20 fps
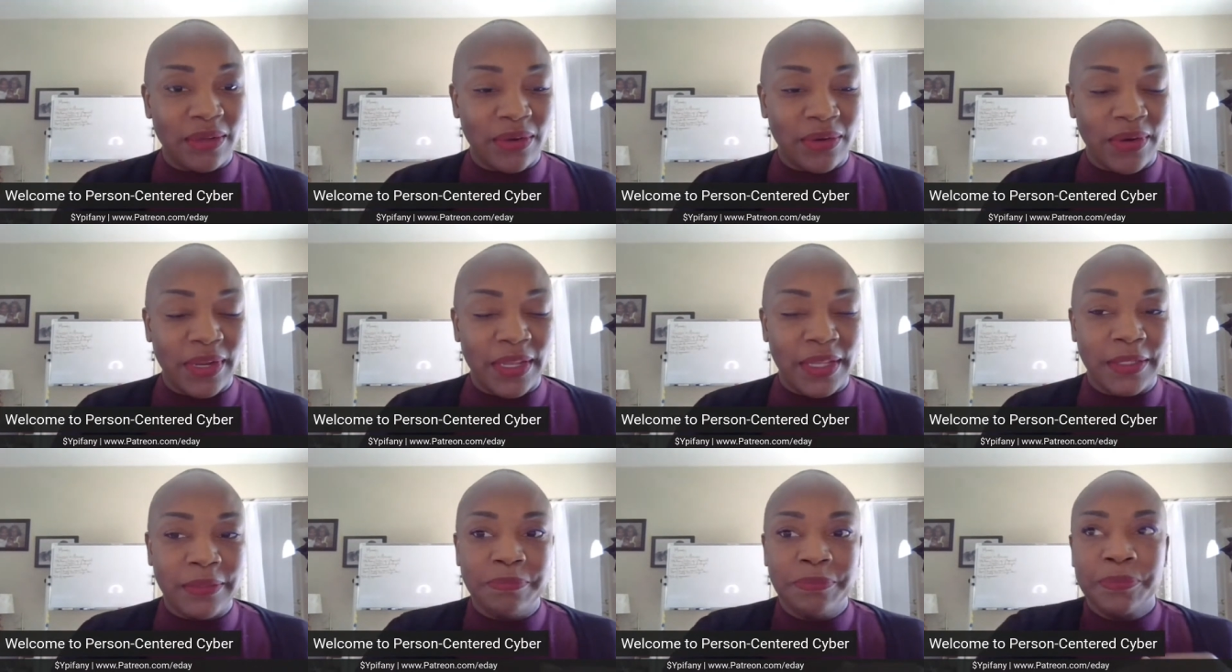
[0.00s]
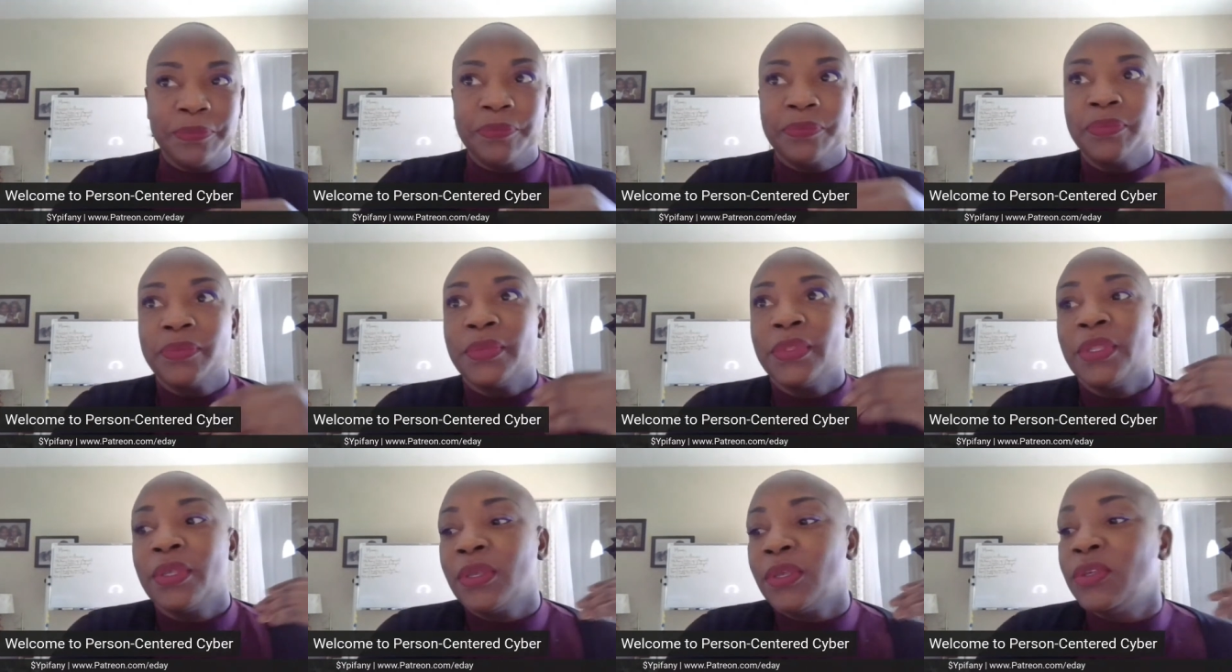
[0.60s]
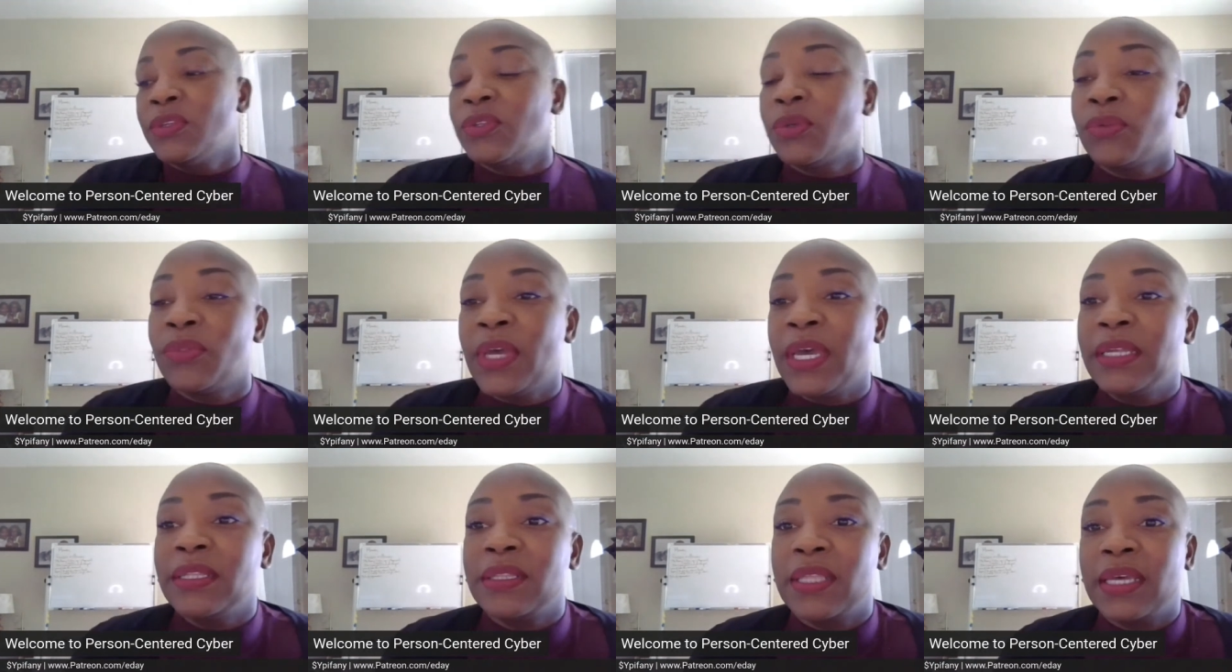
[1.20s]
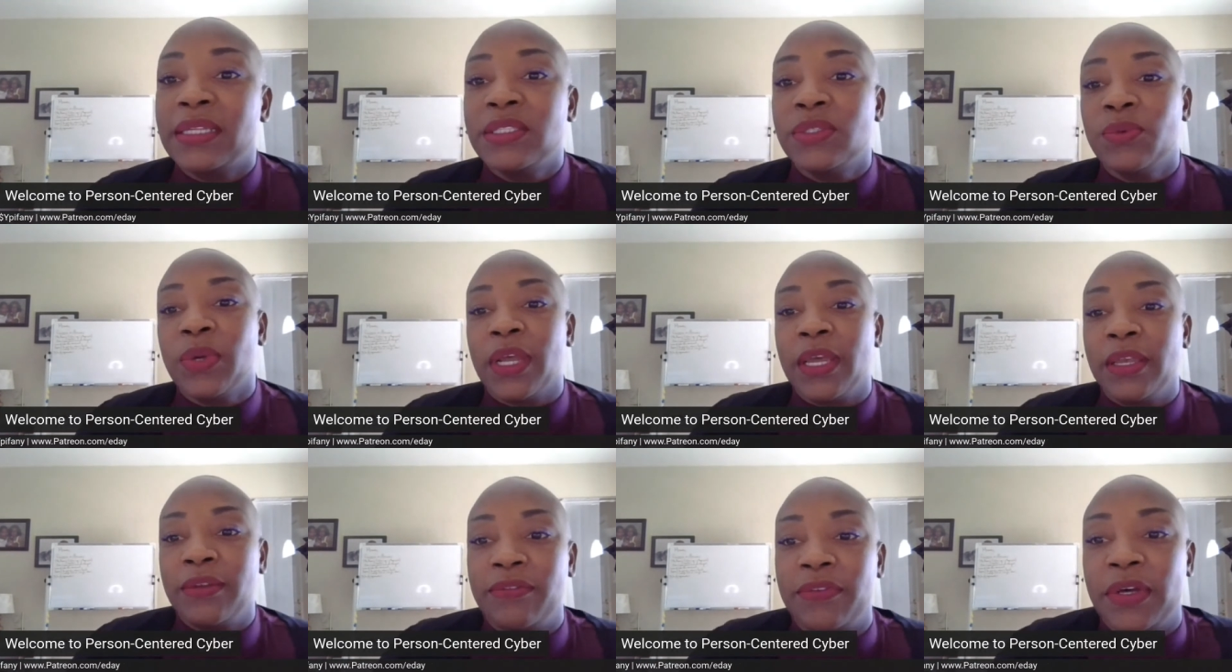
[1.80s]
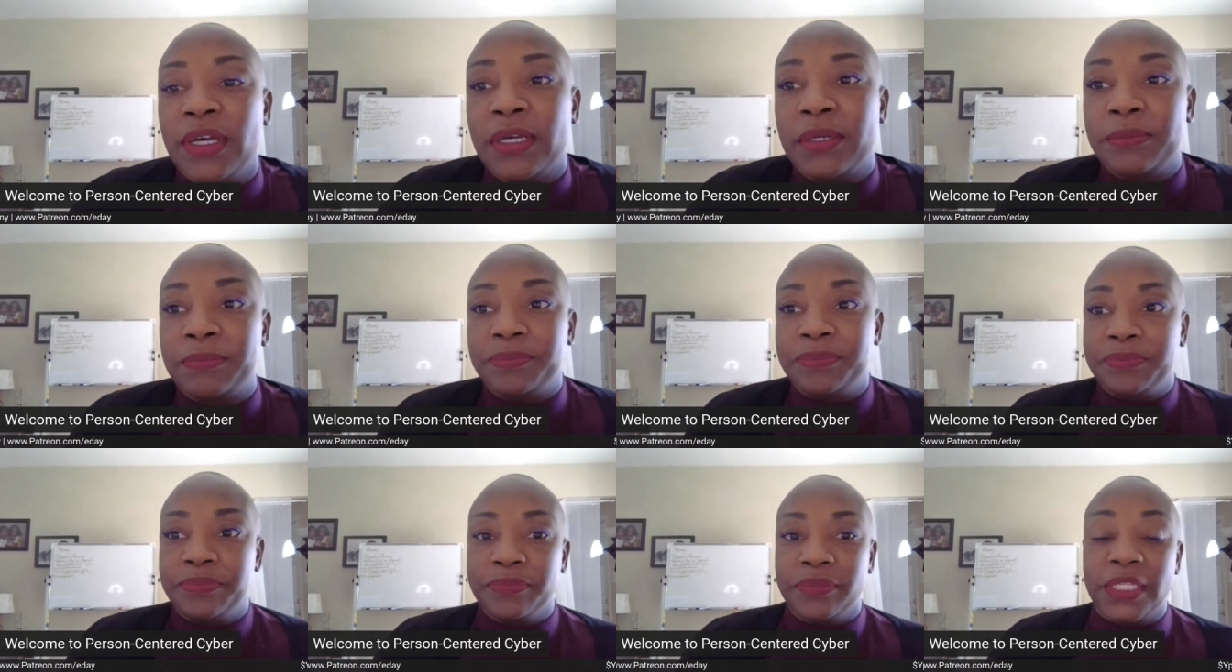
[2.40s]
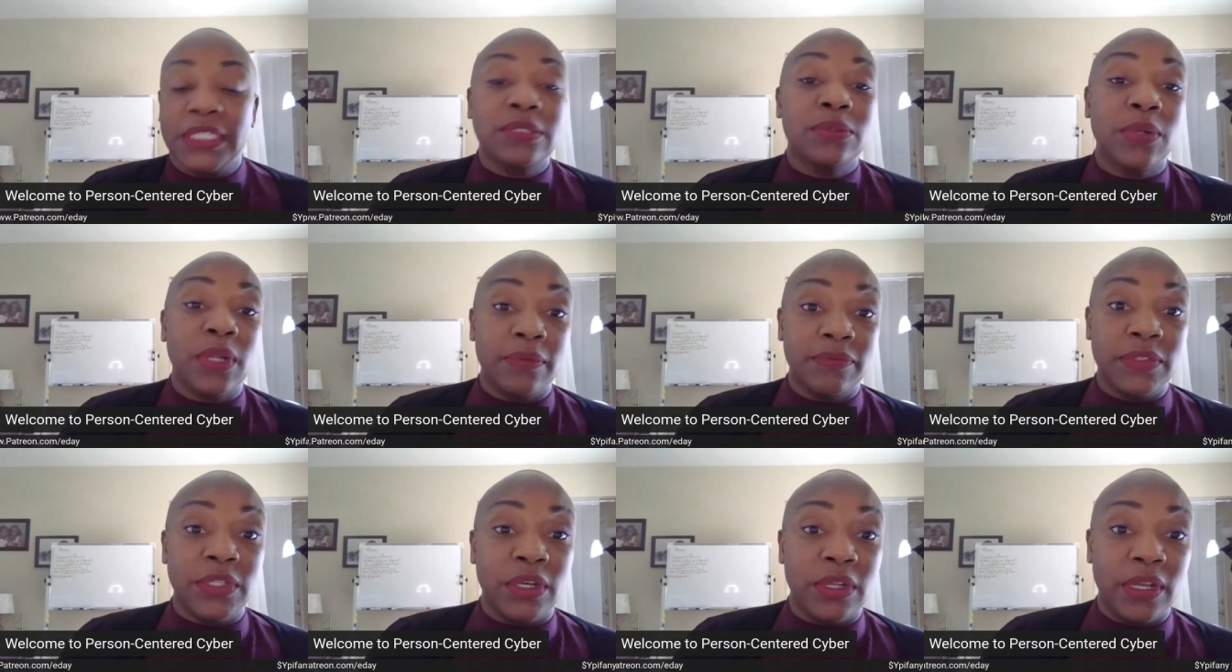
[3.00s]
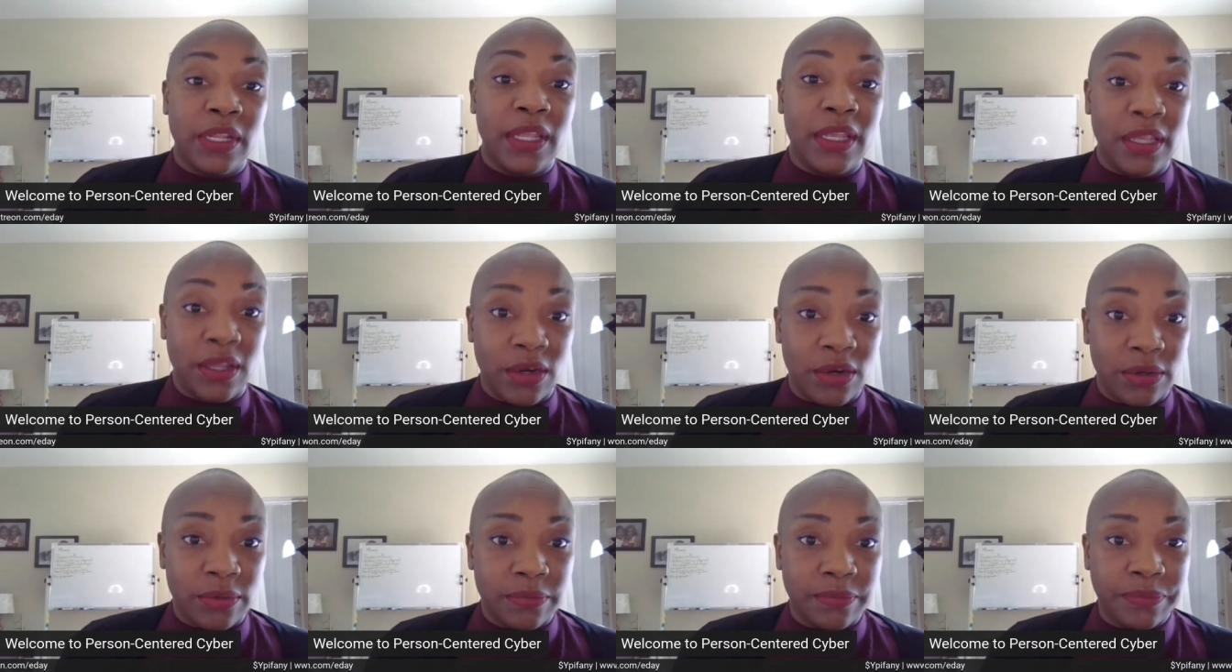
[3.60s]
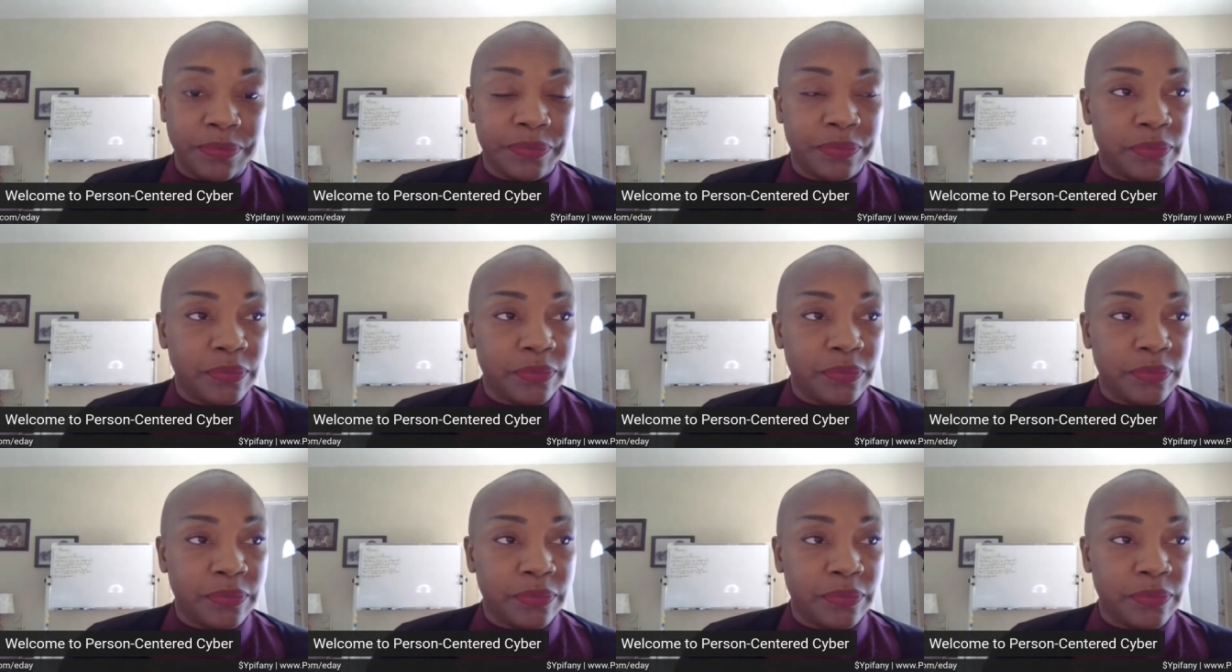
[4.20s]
All right. So that that's what I've um, that's what I've done here.